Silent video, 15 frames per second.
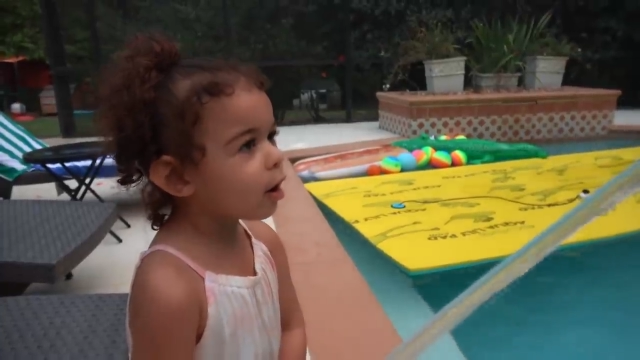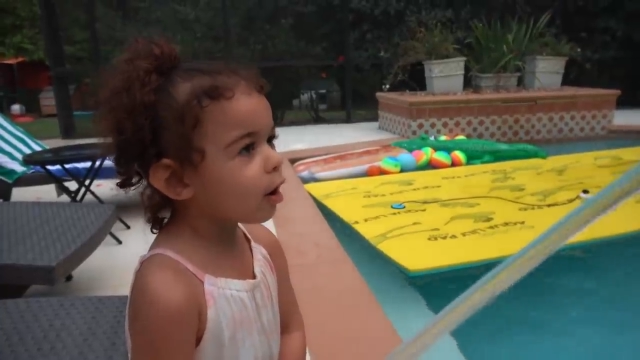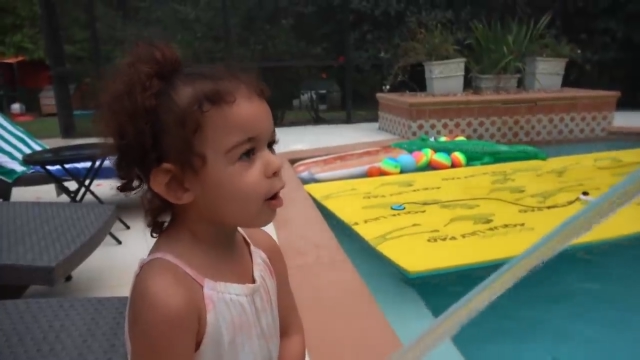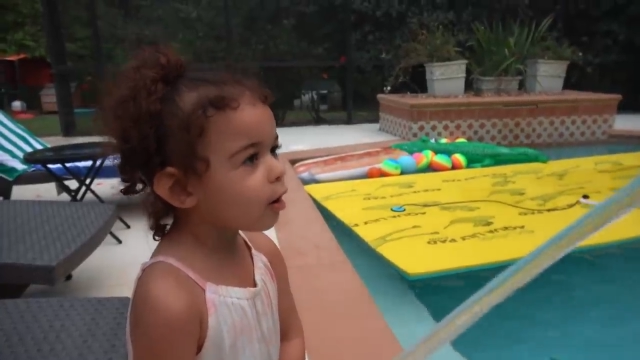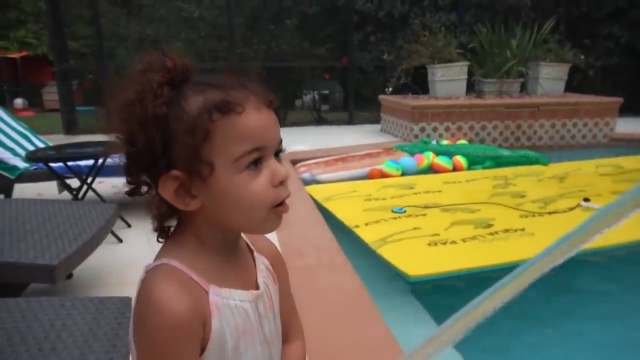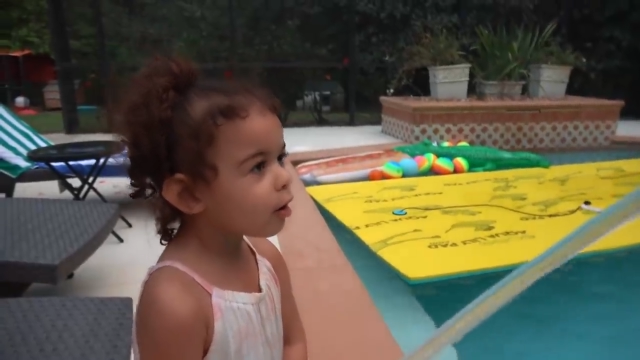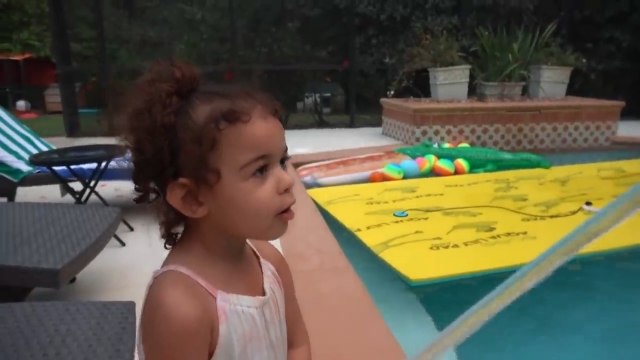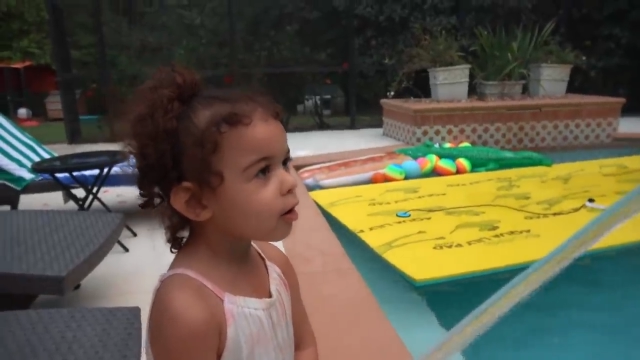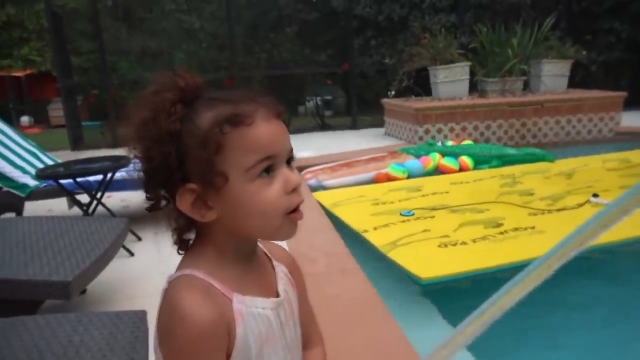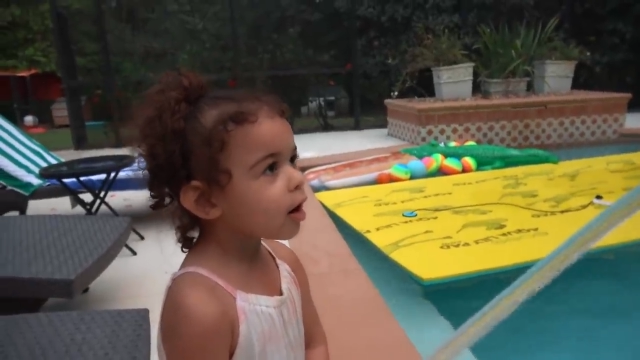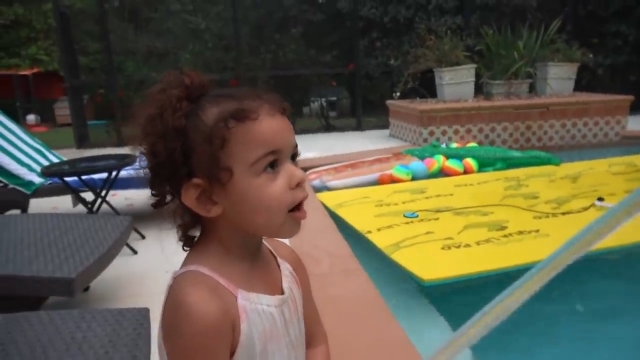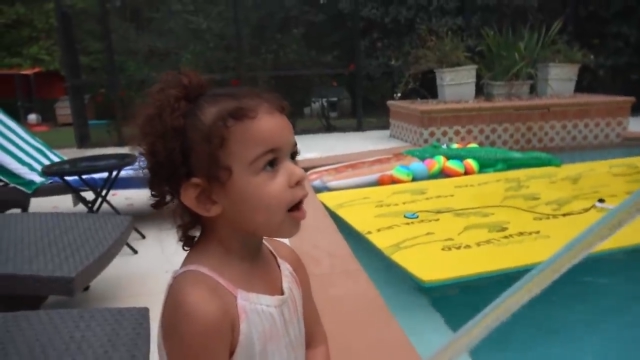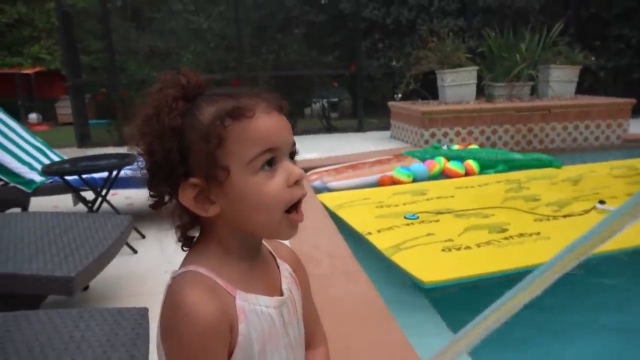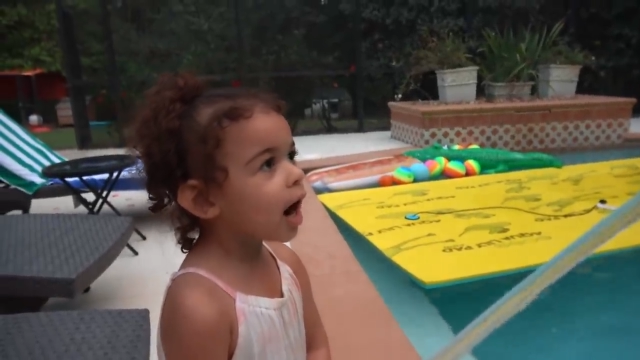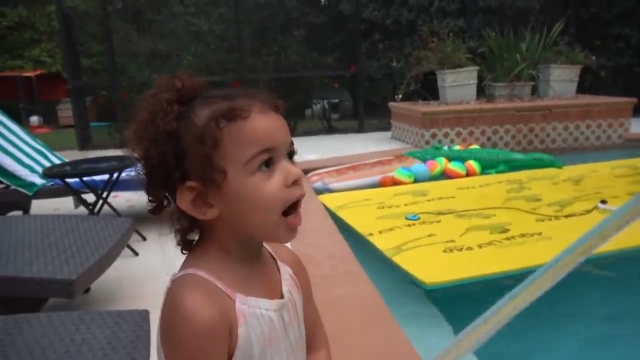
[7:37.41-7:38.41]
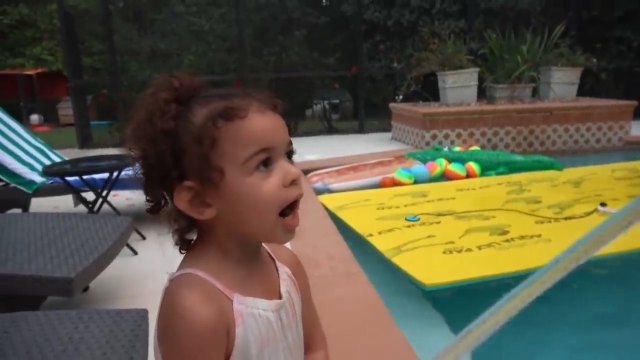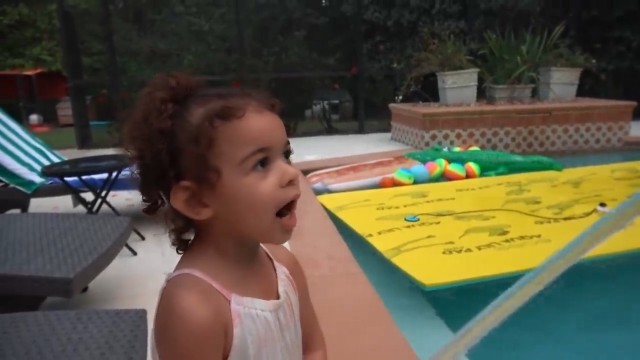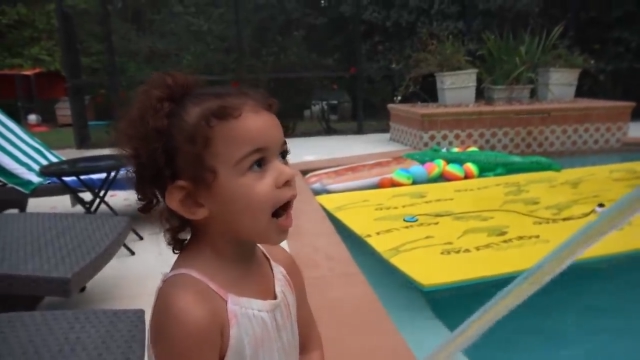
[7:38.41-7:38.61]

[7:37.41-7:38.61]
are you doing now?